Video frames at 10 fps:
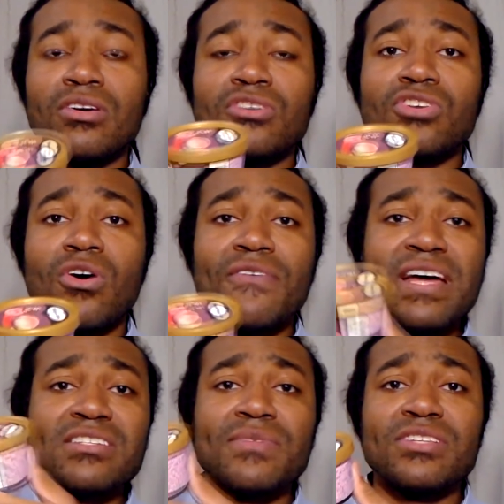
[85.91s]
So I've
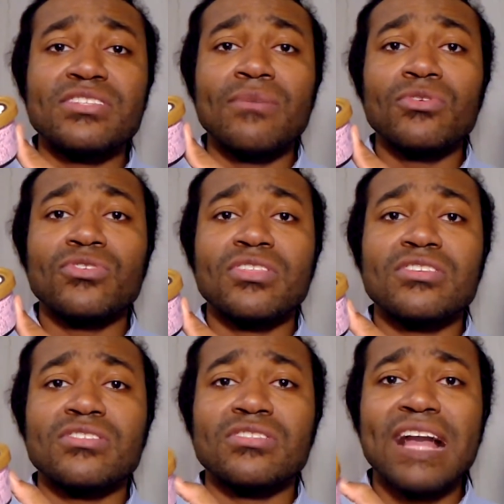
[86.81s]
had something similar to
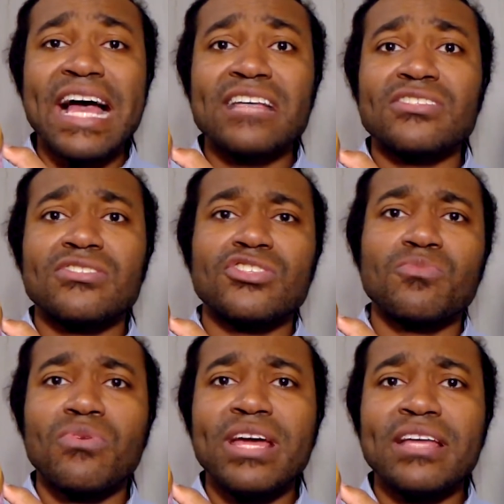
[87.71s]
this last
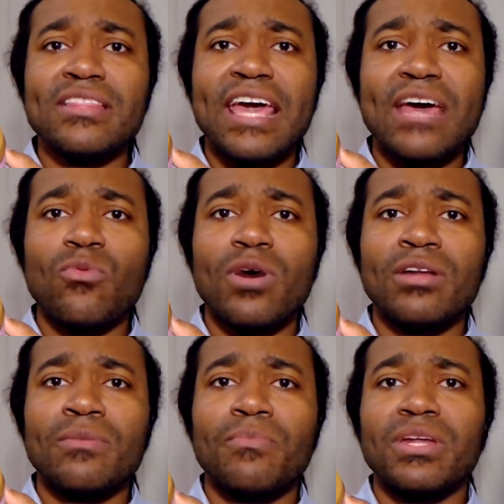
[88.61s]
spring. They had
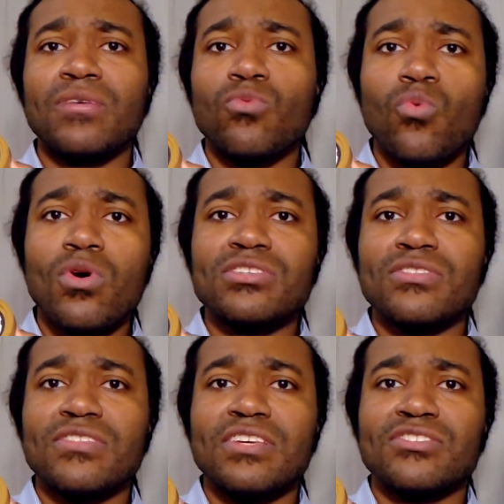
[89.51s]
one, but it
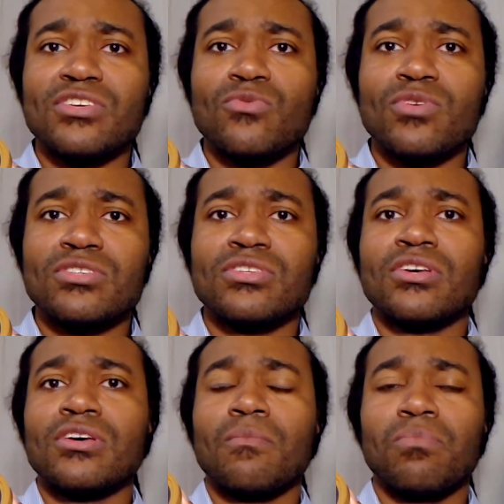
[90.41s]
wasn't this. It was
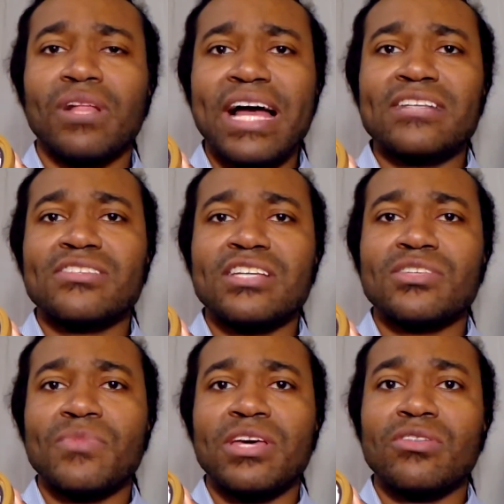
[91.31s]
black
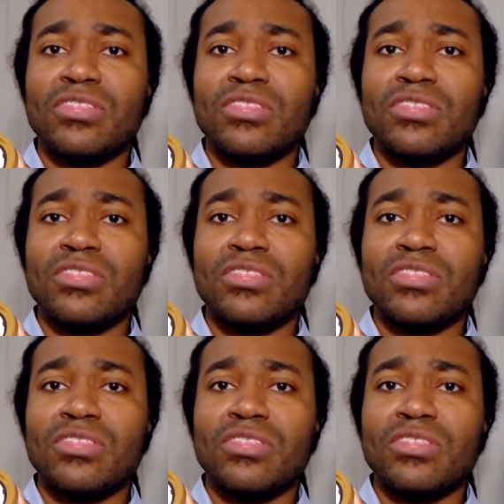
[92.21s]
sesame.